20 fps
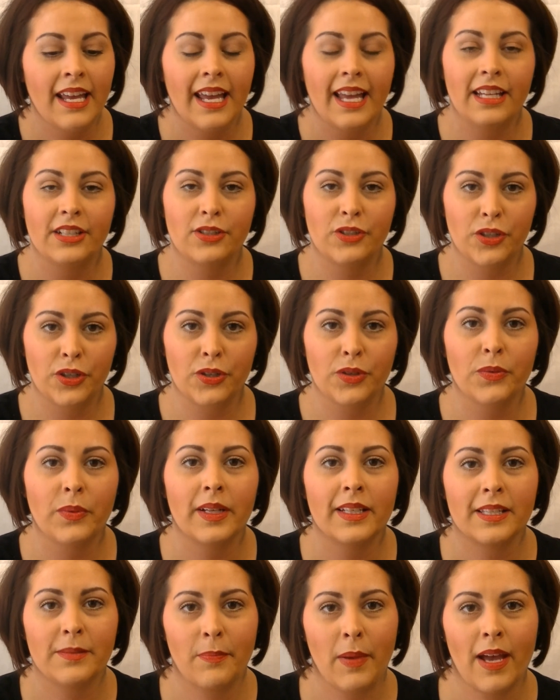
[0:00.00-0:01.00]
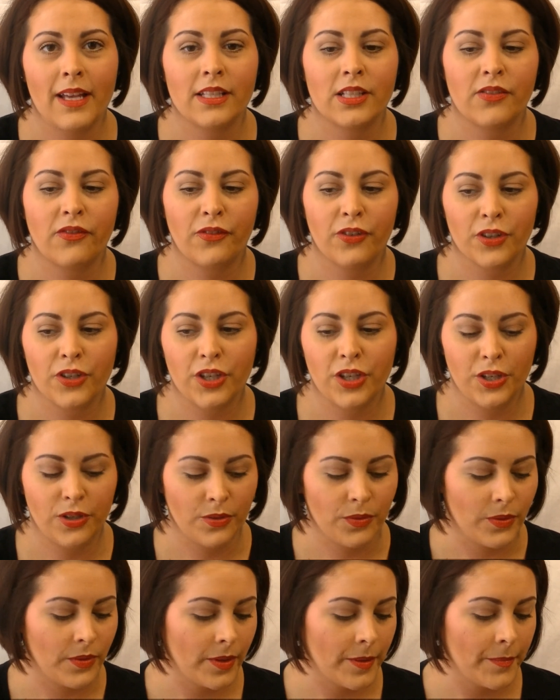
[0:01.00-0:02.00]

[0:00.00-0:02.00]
and do what's best for you.